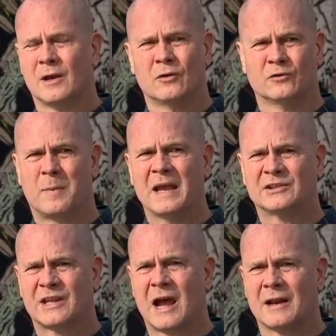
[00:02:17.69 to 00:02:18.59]
It was
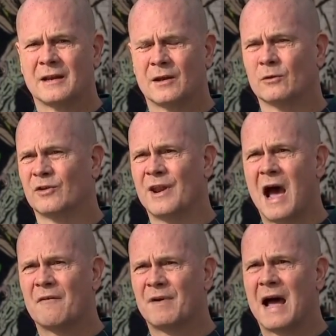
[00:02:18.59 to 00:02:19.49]
based on, it was a
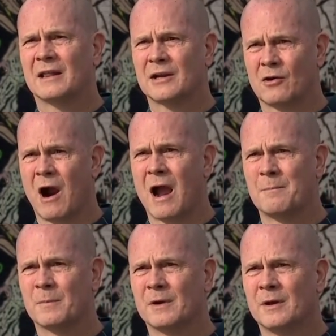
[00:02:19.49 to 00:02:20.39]
nonviolent
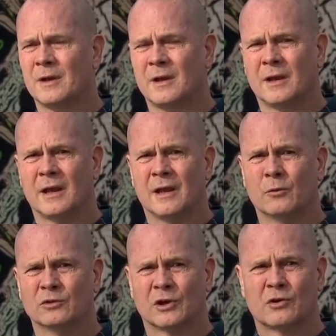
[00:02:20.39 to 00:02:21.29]
crime. It
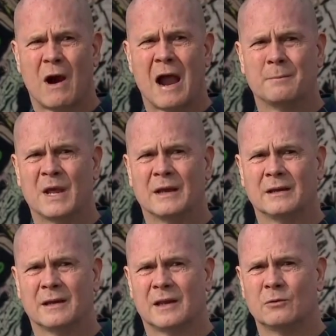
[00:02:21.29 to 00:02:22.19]
was a crime that
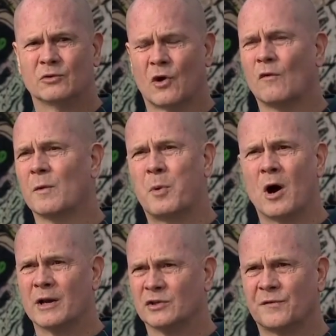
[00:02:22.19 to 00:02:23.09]
he was
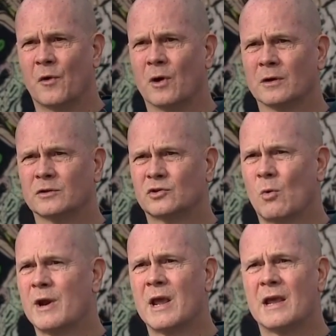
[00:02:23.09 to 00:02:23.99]
overpunished for.
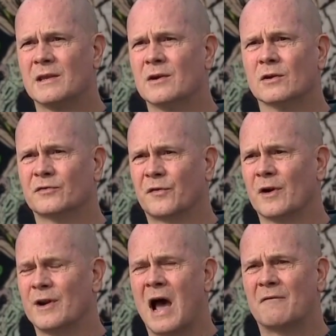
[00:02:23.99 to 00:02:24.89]
28 years for
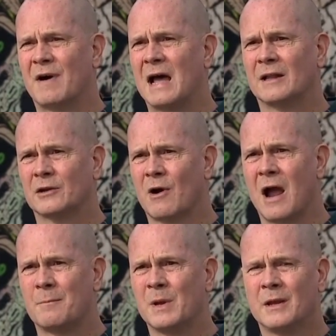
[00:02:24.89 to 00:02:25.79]
a nonviolent
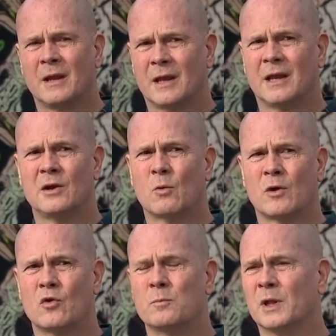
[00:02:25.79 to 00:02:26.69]
crime.
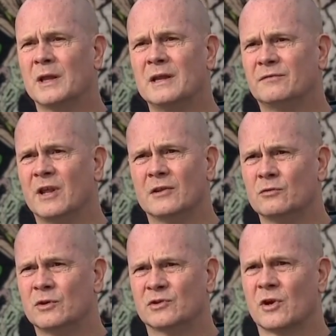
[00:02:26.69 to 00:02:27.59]
Anyone who believes that you
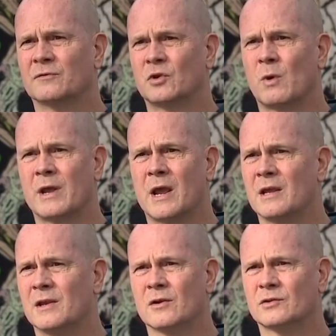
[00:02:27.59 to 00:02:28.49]
deserve
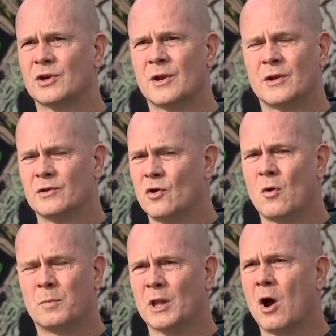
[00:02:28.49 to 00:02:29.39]
28 years you
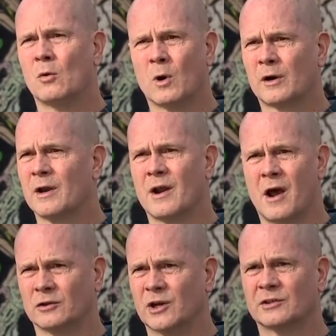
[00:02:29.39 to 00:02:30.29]
don't belong working in
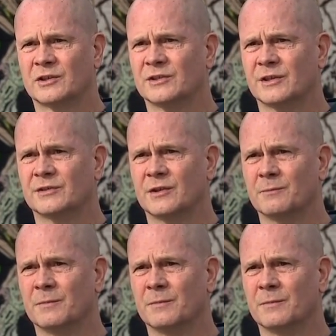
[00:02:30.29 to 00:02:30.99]
our justice system.